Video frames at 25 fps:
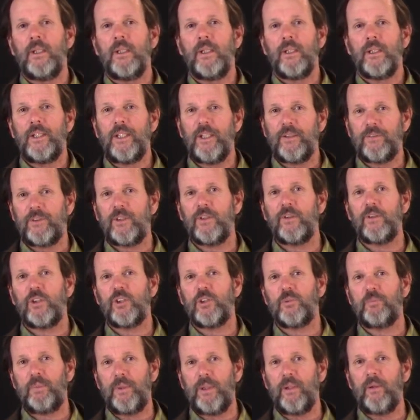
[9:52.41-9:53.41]
Gifts of the
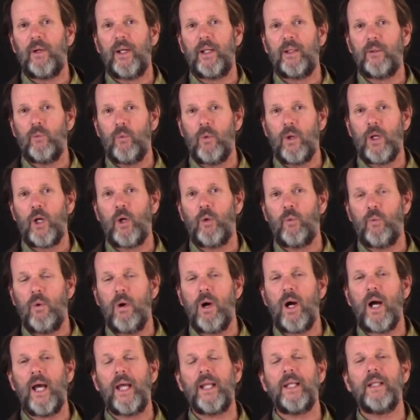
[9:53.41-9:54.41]
Spirit
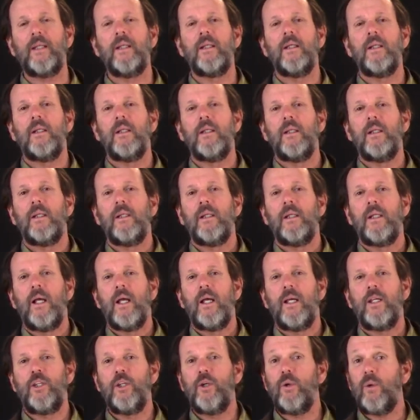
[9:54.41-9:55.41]
101.
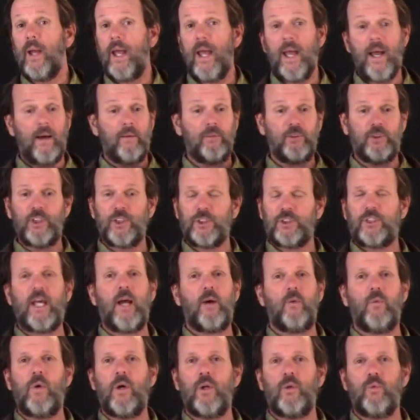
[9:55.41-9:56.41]
You have just that
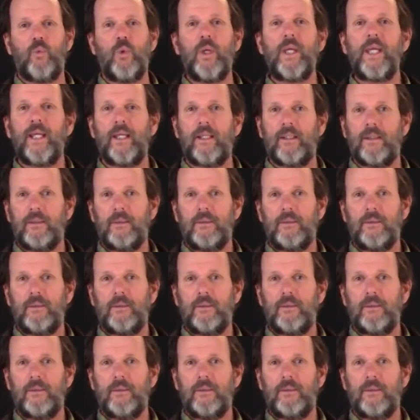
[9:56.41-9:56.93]
1 week